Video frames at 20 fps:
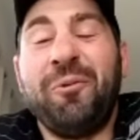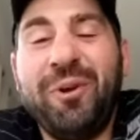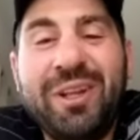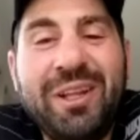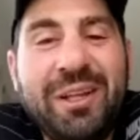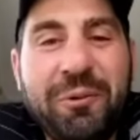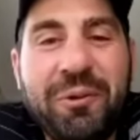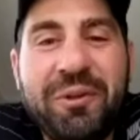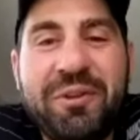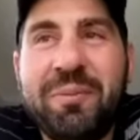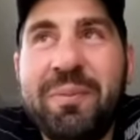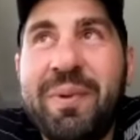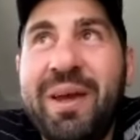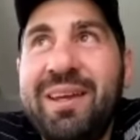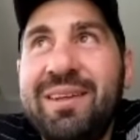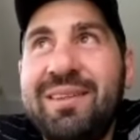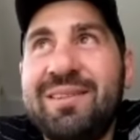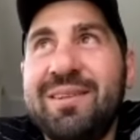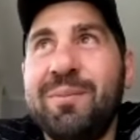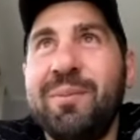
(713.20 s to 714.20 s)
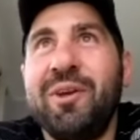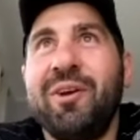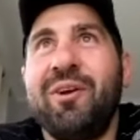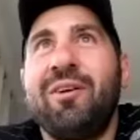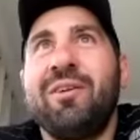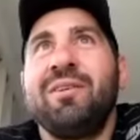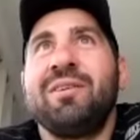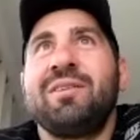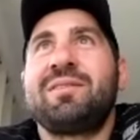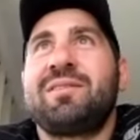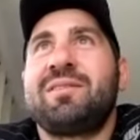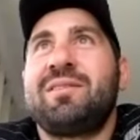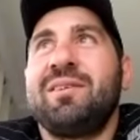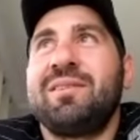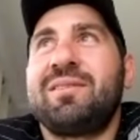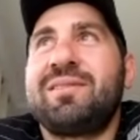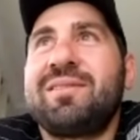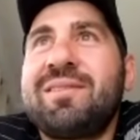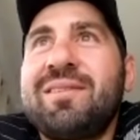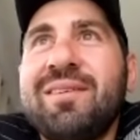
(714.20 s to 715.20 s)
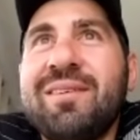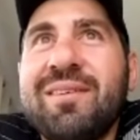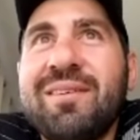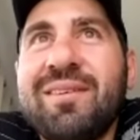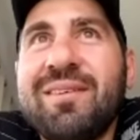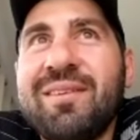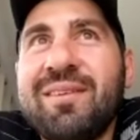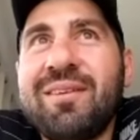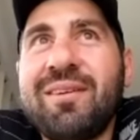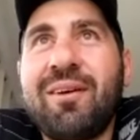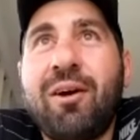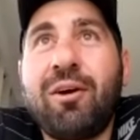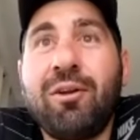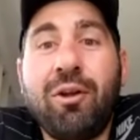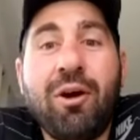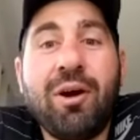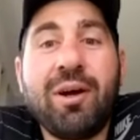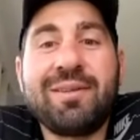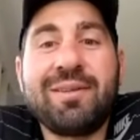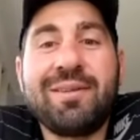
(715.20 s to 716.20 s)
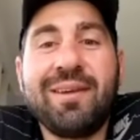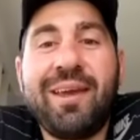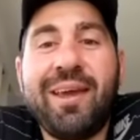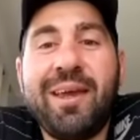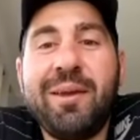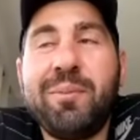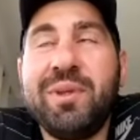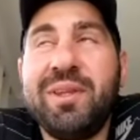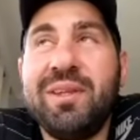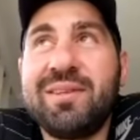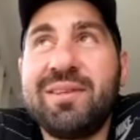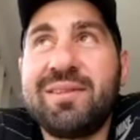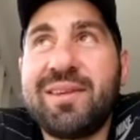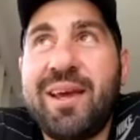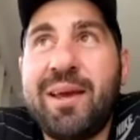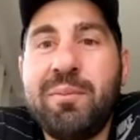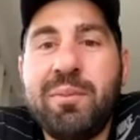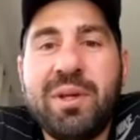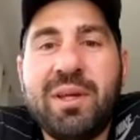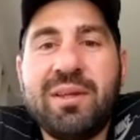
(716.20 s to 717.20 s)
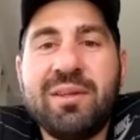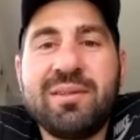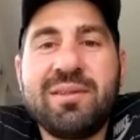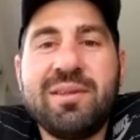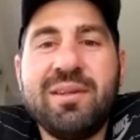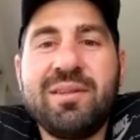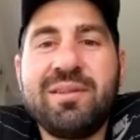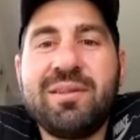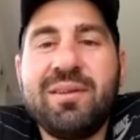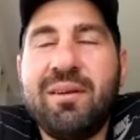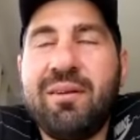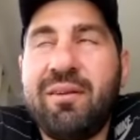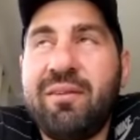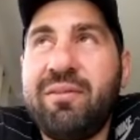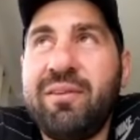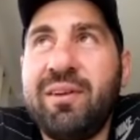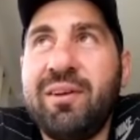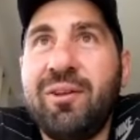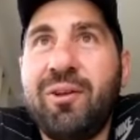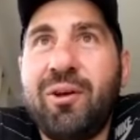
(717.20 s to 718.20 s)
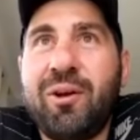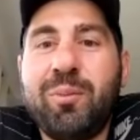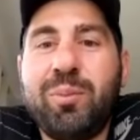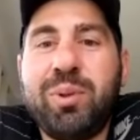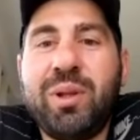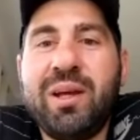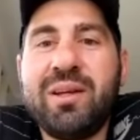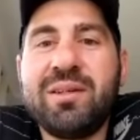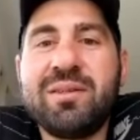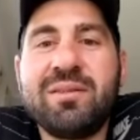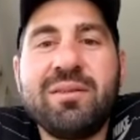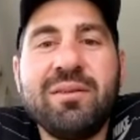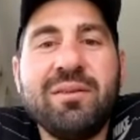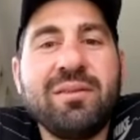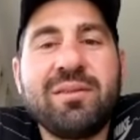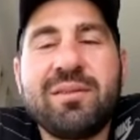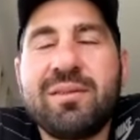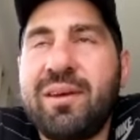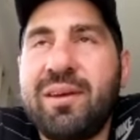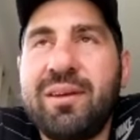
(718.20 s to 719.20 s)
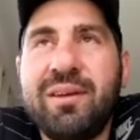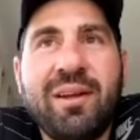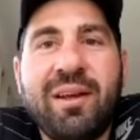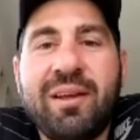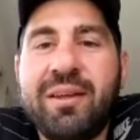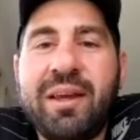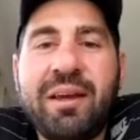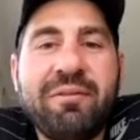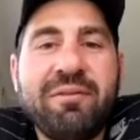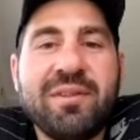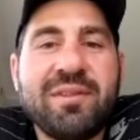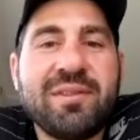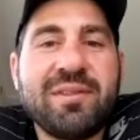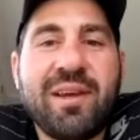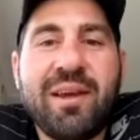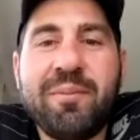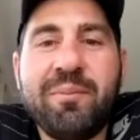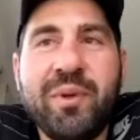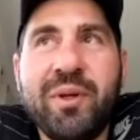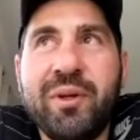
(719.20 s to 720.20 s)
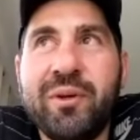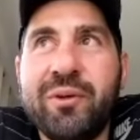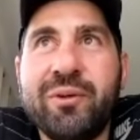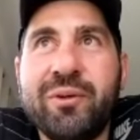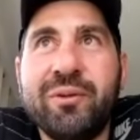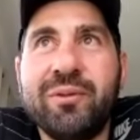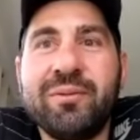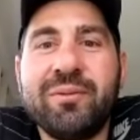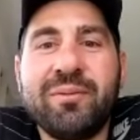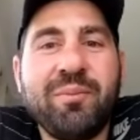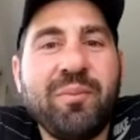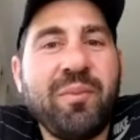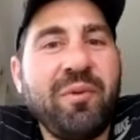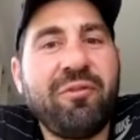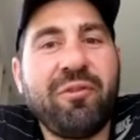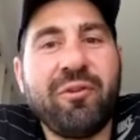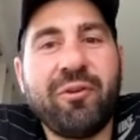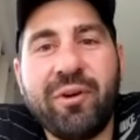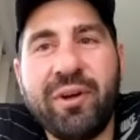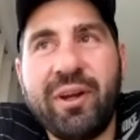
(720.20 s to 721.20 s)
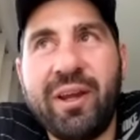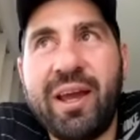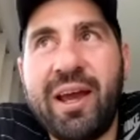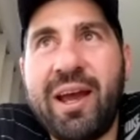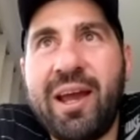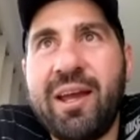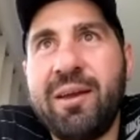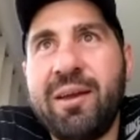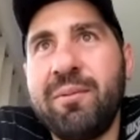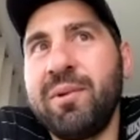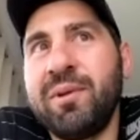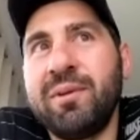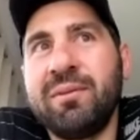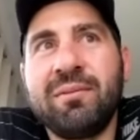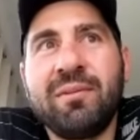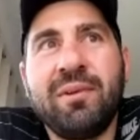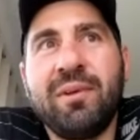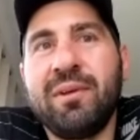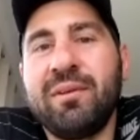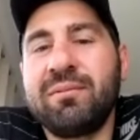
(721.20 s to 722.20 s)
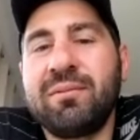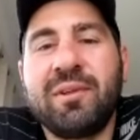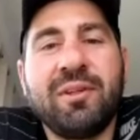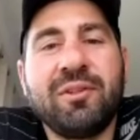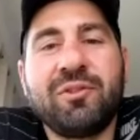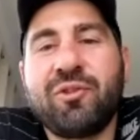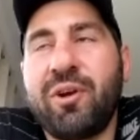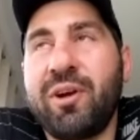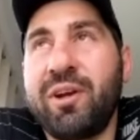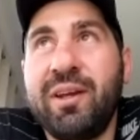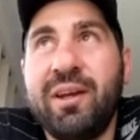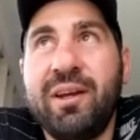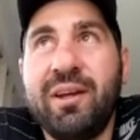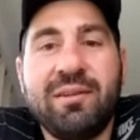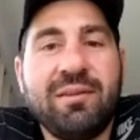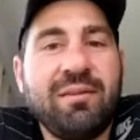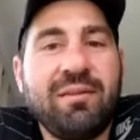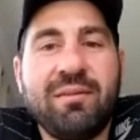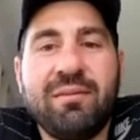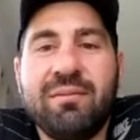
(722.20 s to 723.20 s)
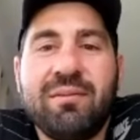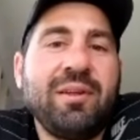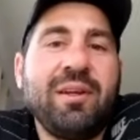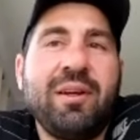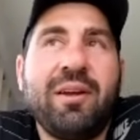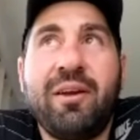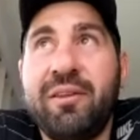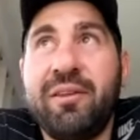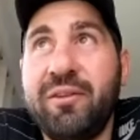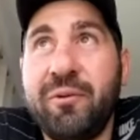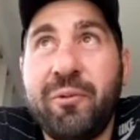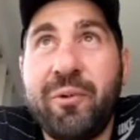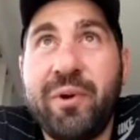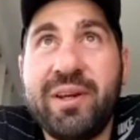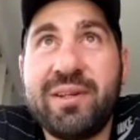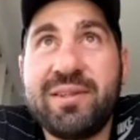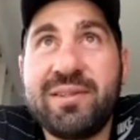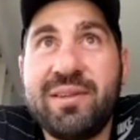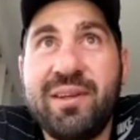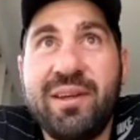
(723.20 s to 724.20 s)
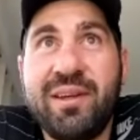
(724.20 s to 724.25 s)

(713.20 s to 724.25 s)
really with me, to be honest. Just I like to keep it the same and consistent. I think a lot of players do. So, you know, you have the same meal before a game, and you try to get, you know, the rest